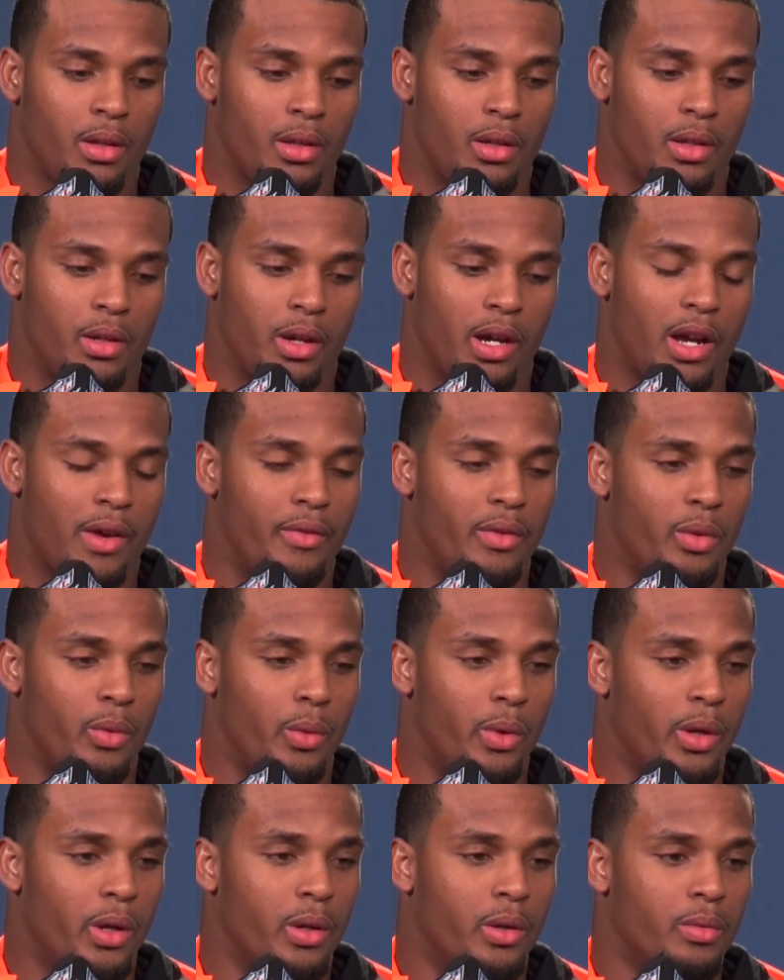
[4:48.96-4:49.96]
you know having the
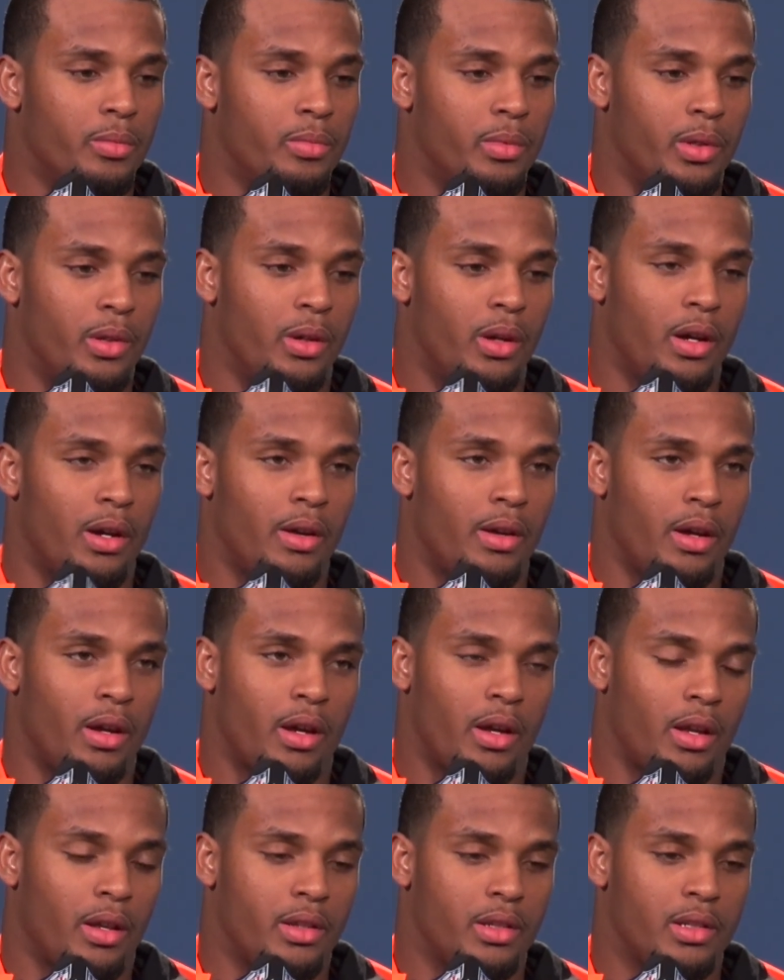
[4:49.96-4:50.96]
will. You know,
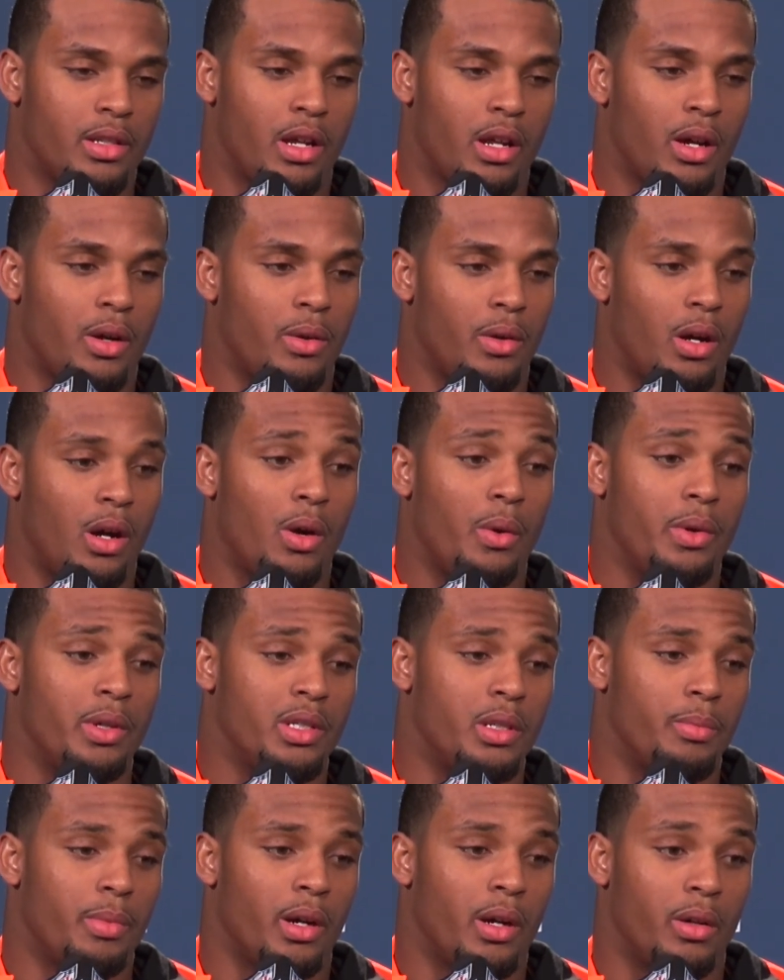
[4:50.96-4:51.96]
I, it's not
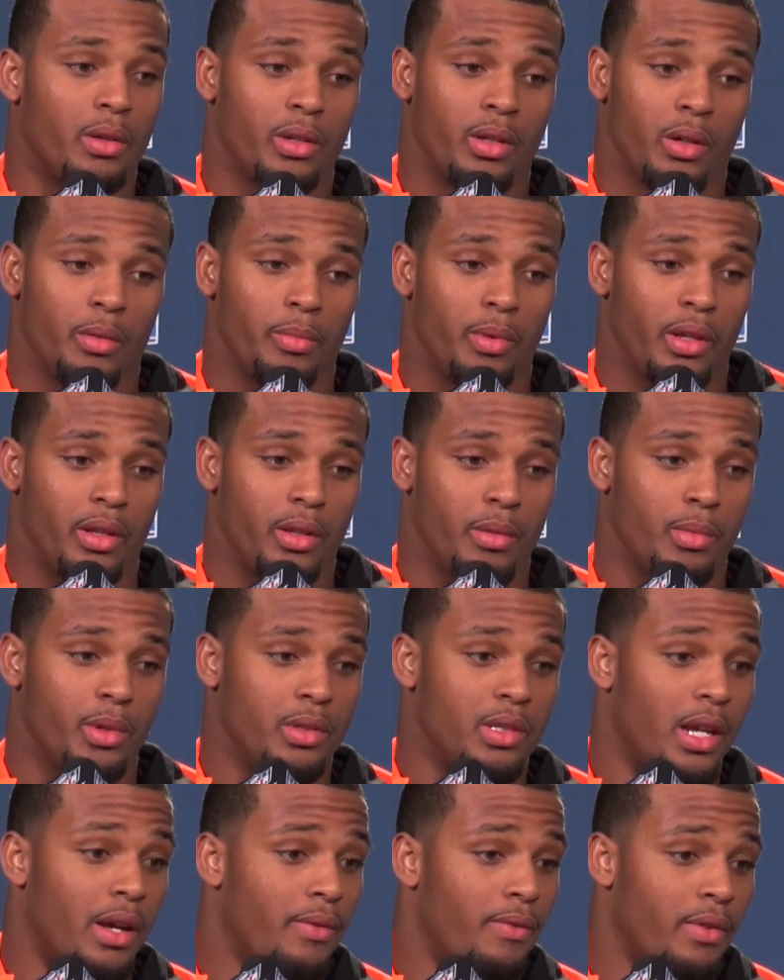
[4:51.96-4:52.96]
always about you know being the
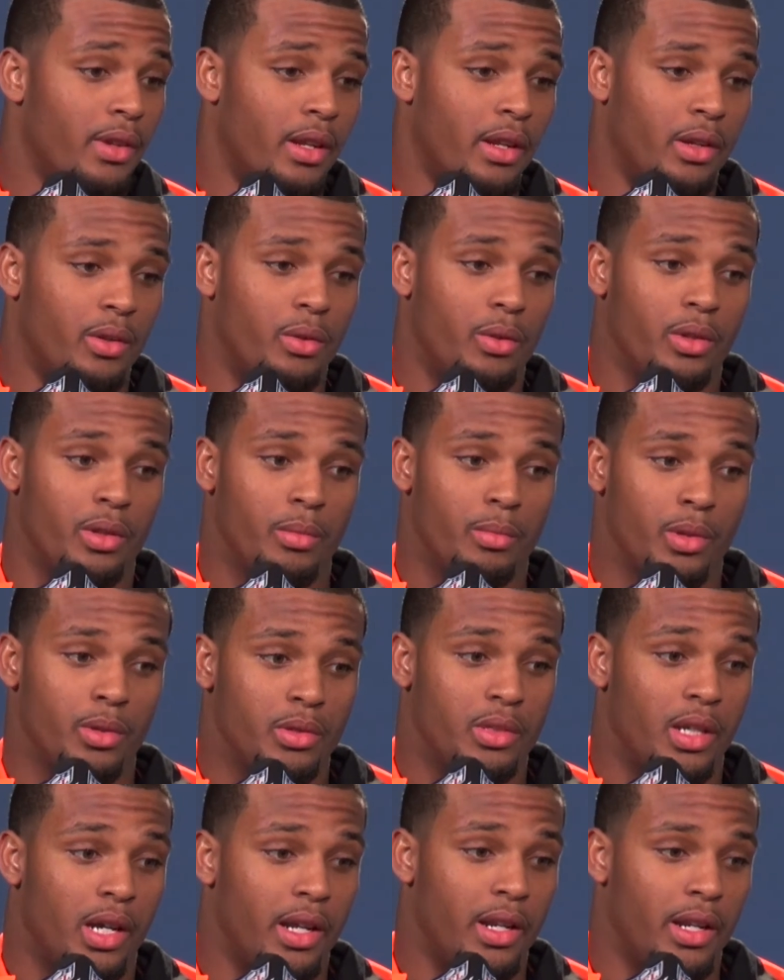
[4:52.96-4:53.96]
most athletic or the
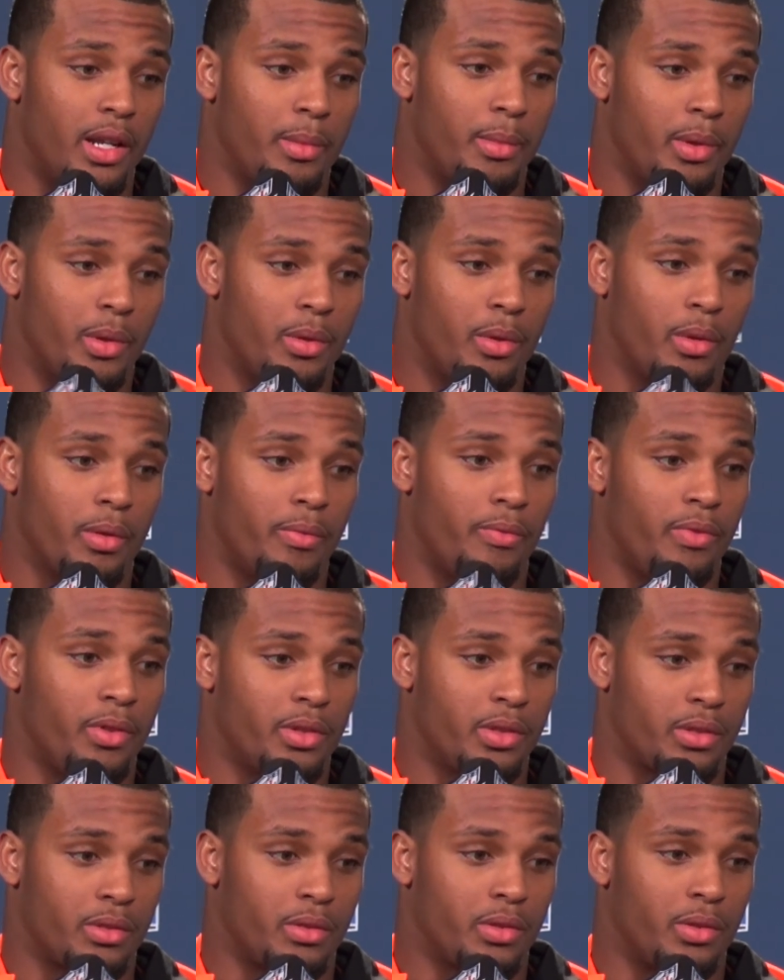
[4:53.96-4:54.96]
most dynamic or
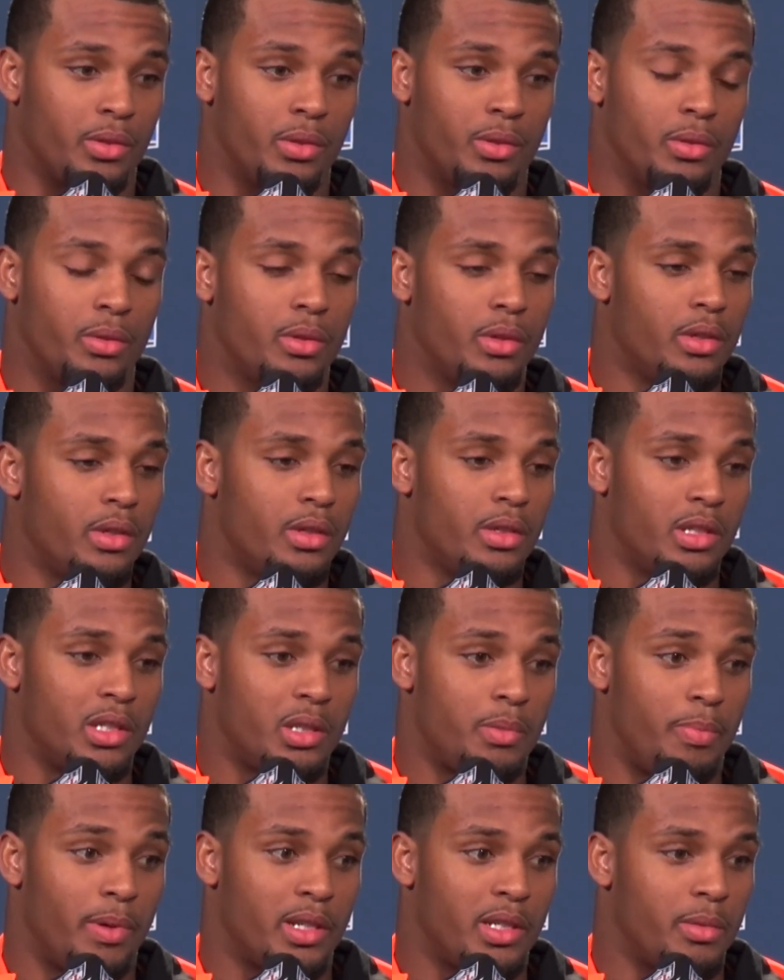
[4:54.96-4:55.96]
physical
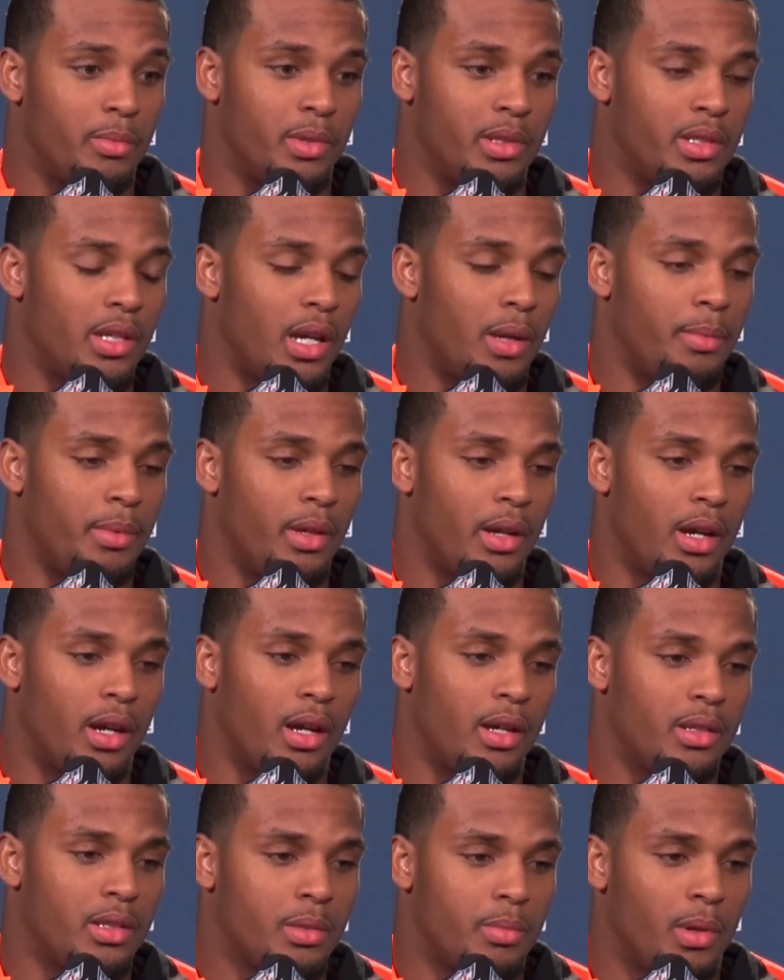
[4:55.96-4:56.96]
specimen type
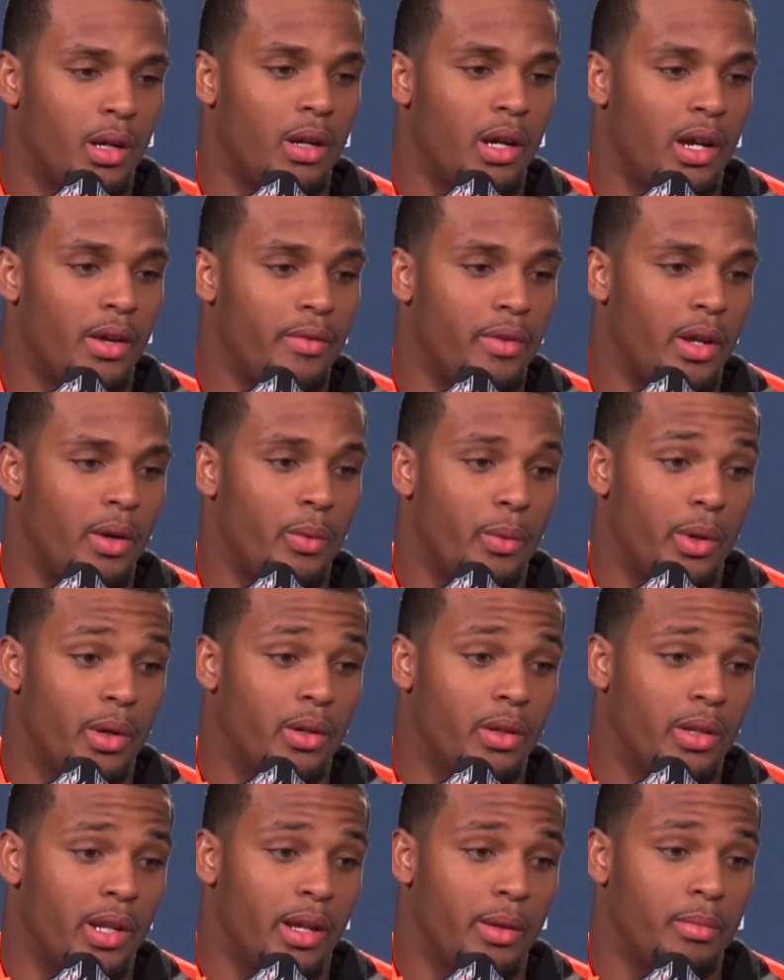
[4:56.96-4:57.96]
guy. It's about having that
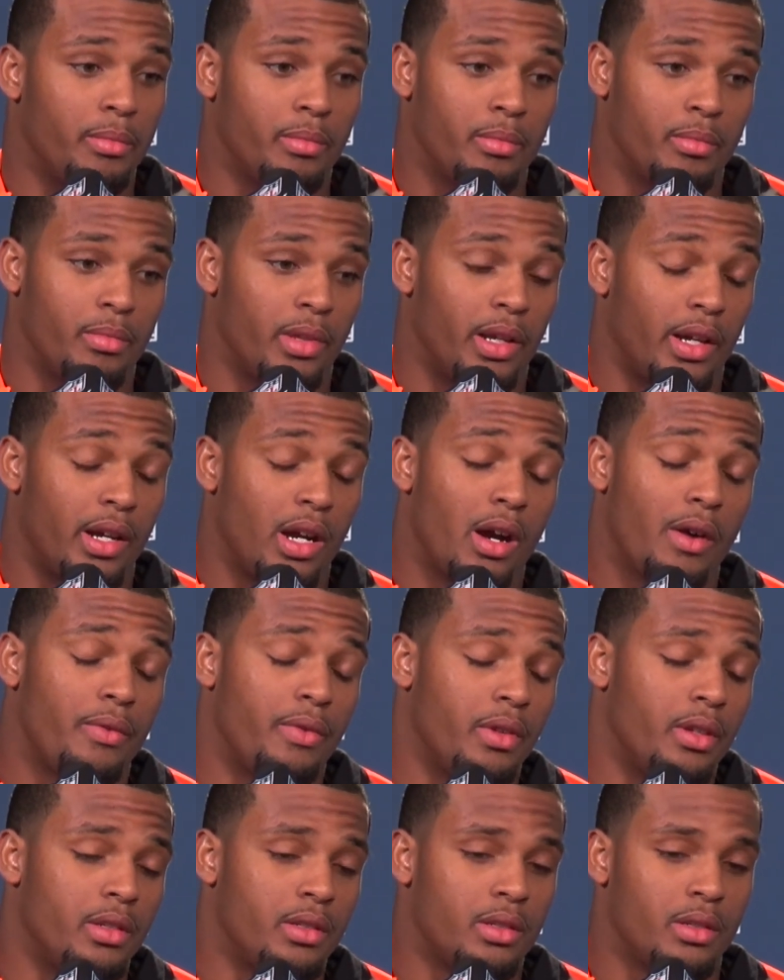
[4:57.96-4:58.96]
will and that, that
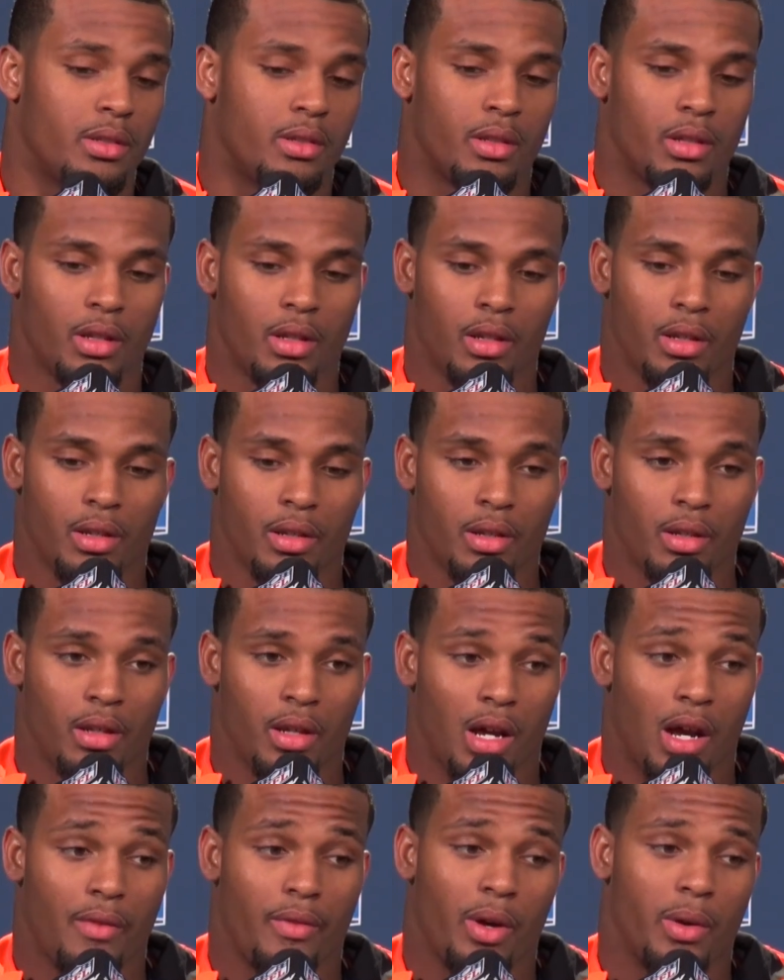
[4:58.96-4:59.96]
confidence. And
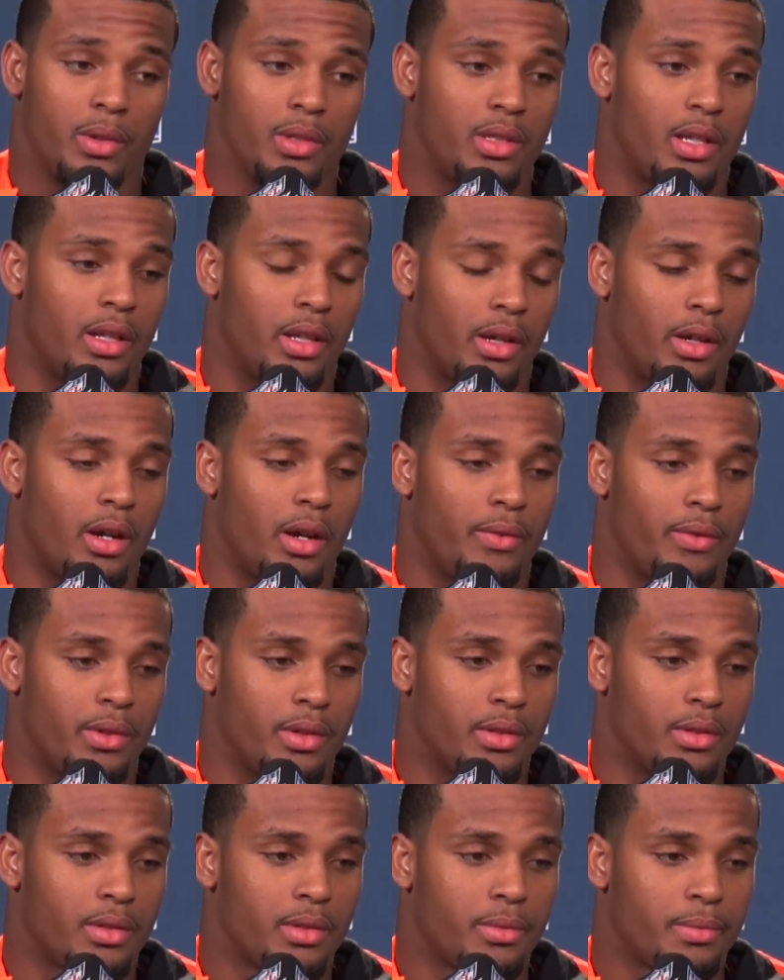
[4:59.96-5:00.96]
I've always had that
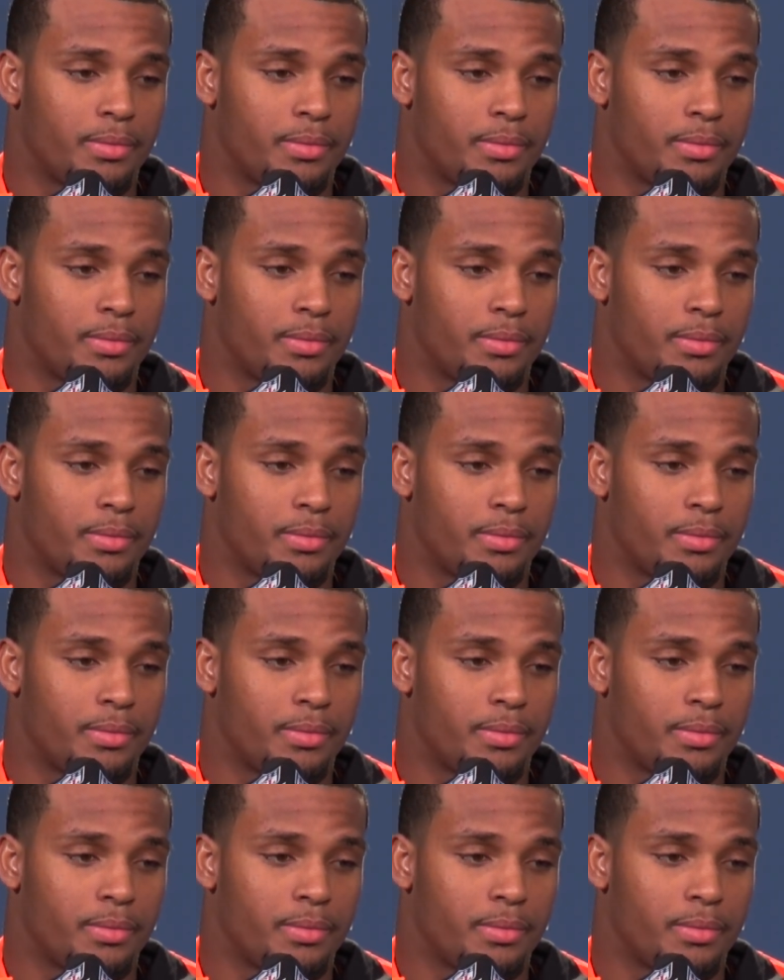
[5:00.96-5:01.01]
confidence.